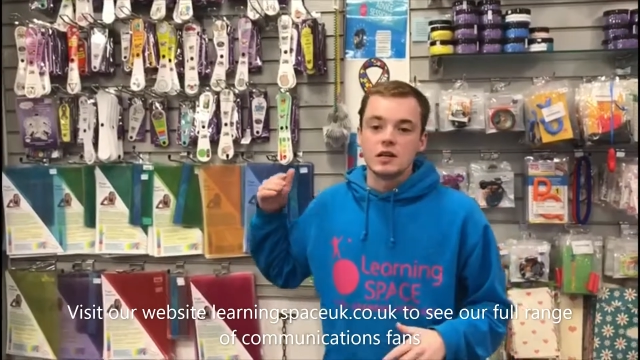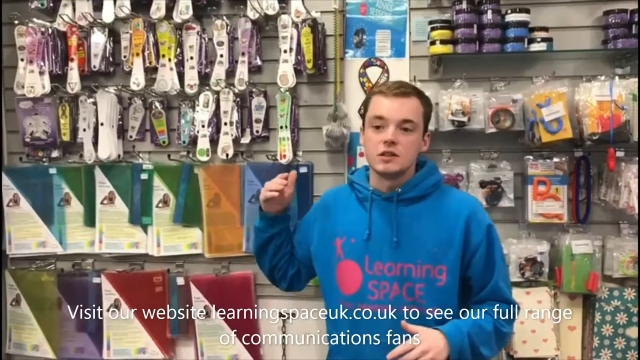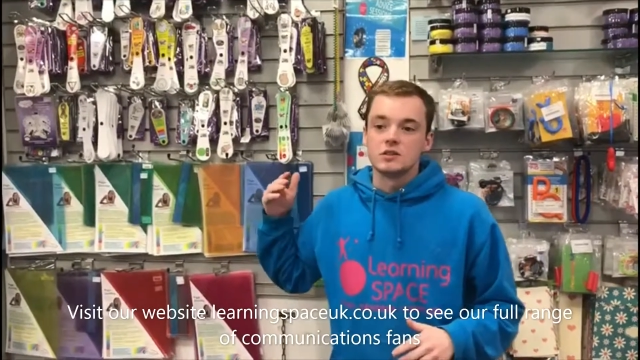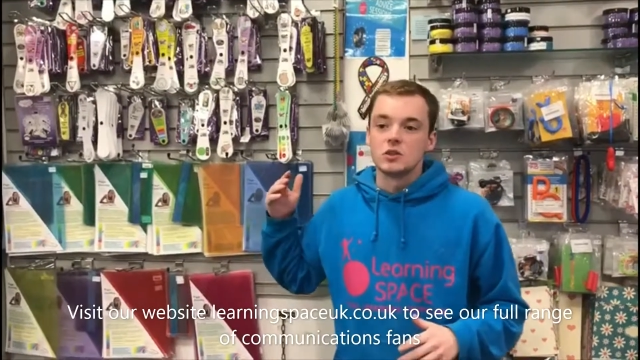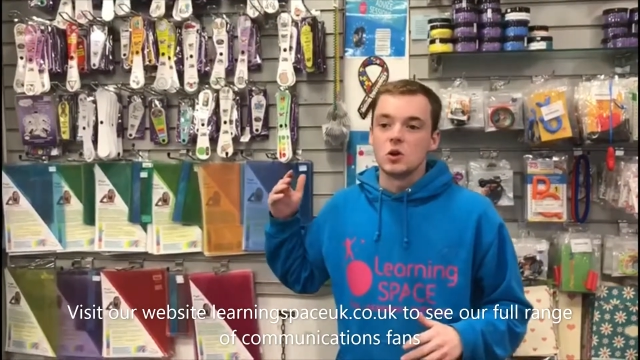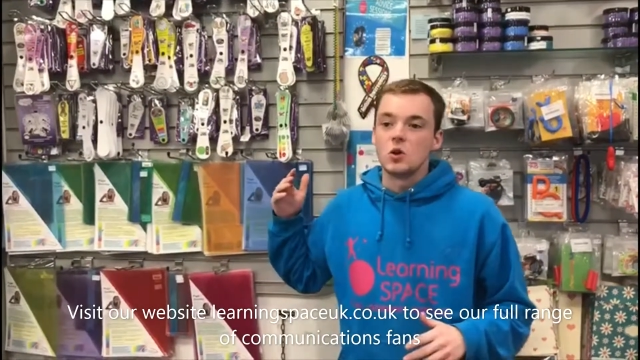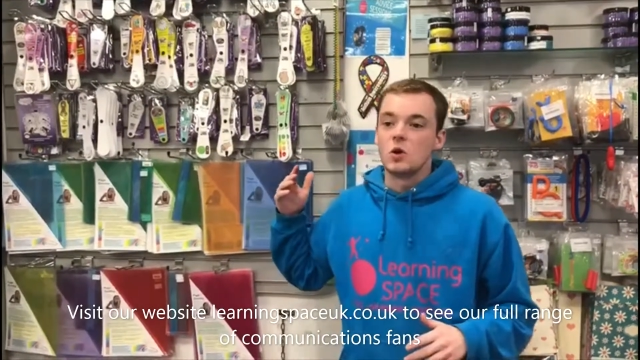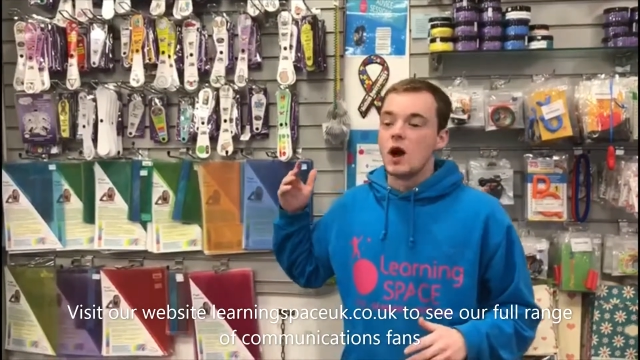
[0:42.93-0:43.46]

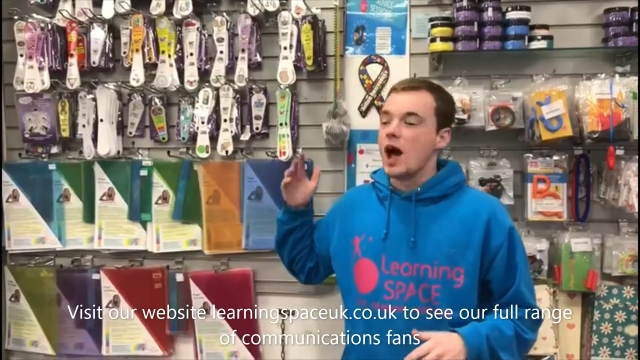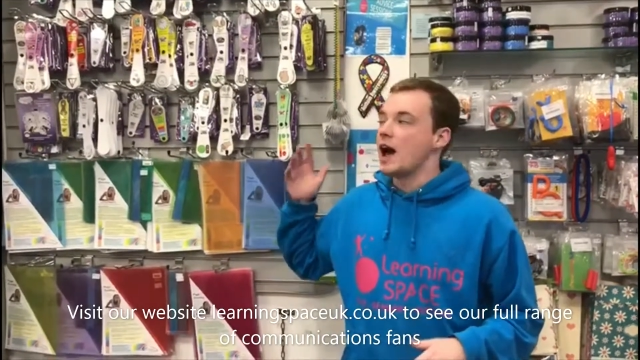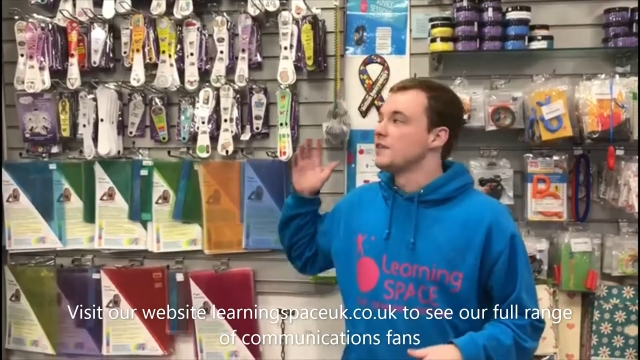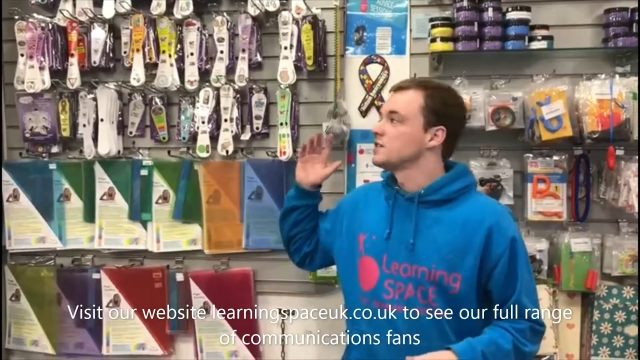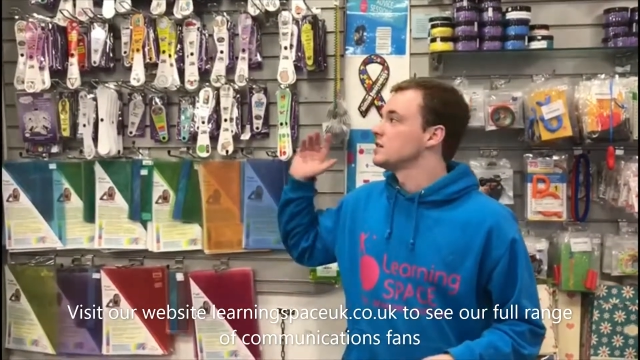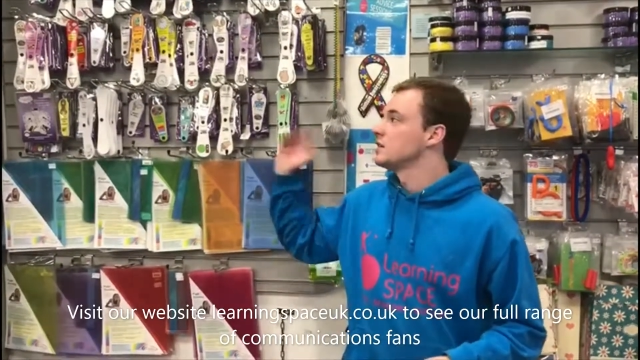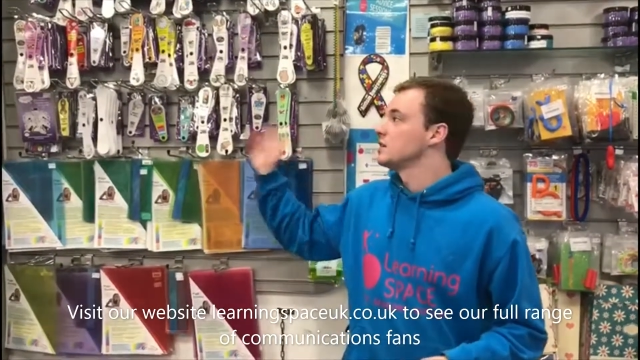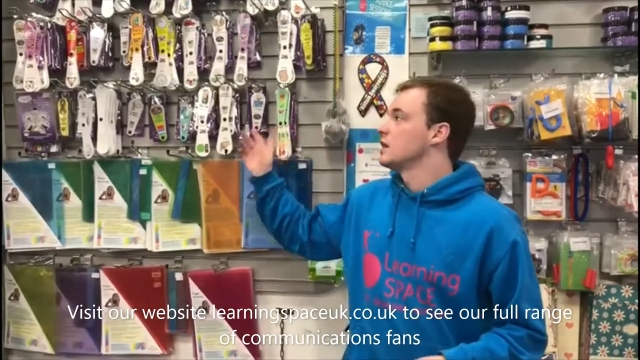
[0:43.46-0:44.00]
So I've
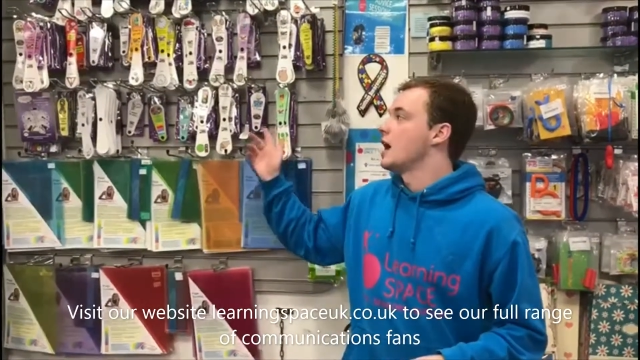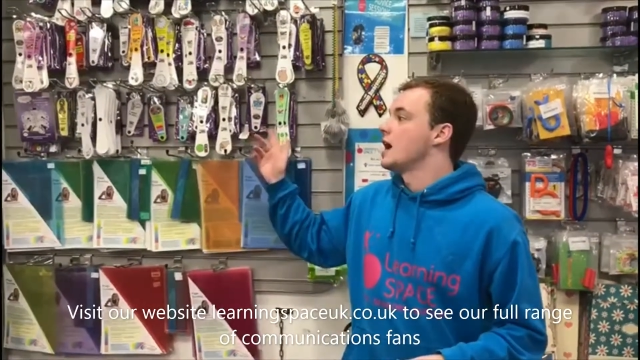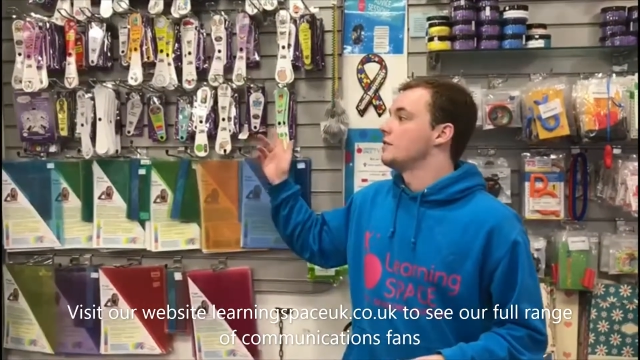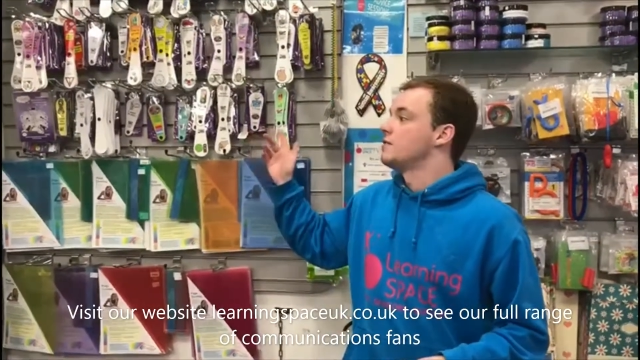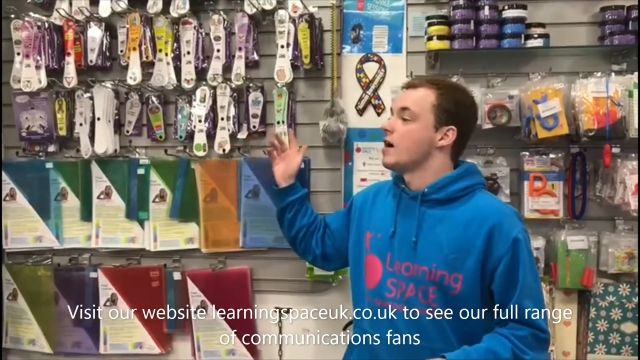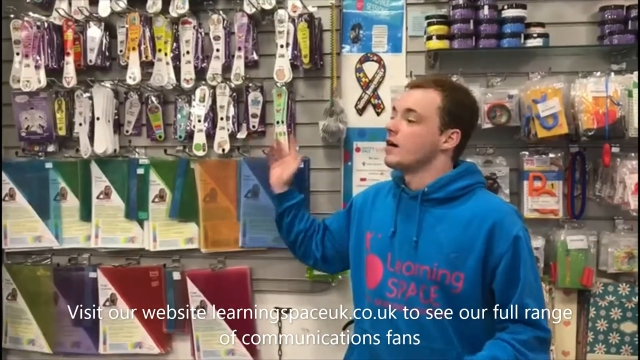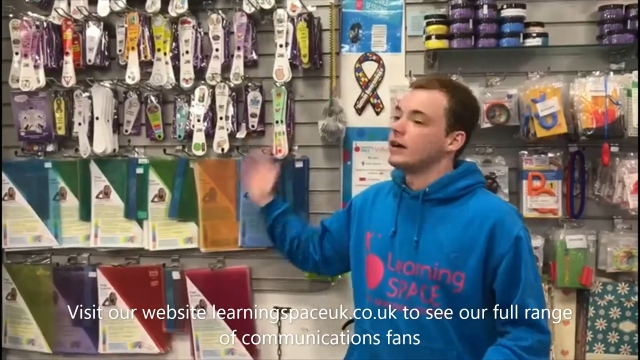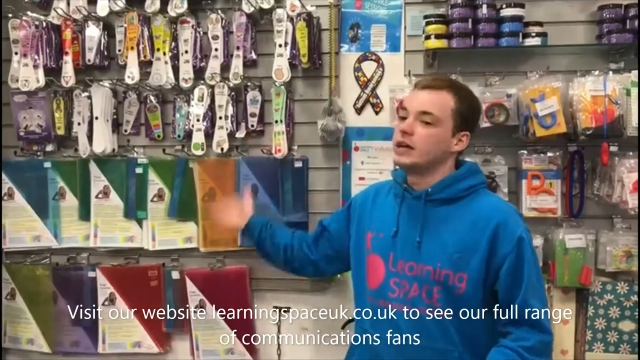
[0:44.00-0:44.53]
seen
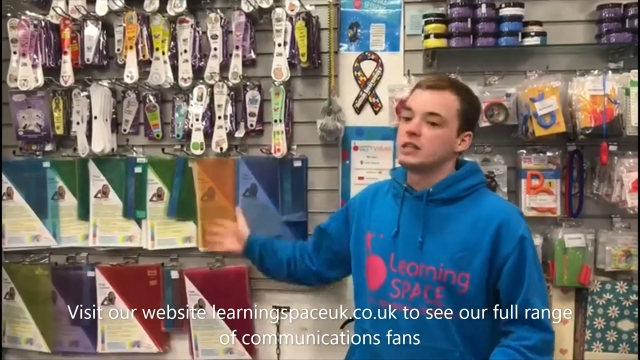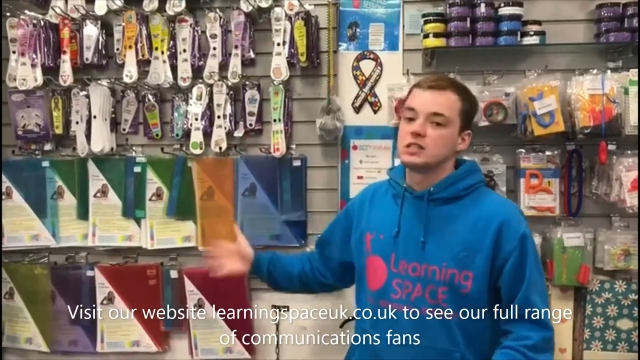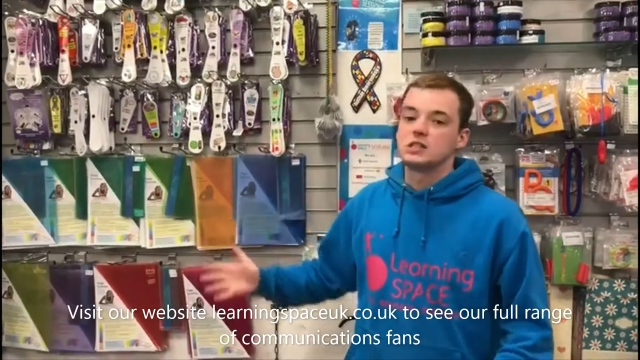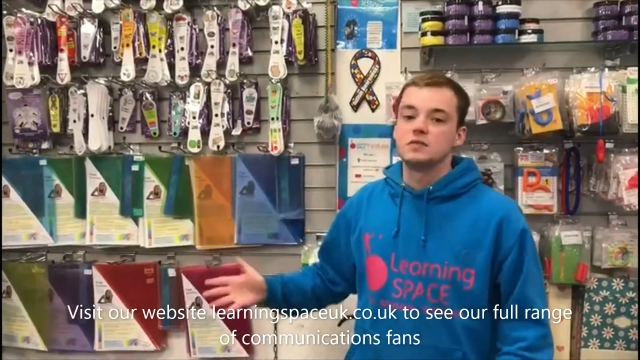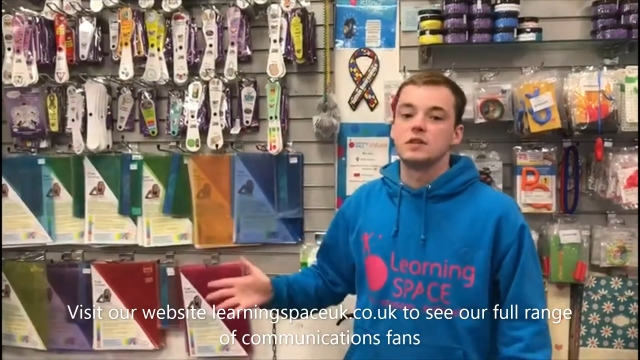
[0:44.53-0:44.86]
variations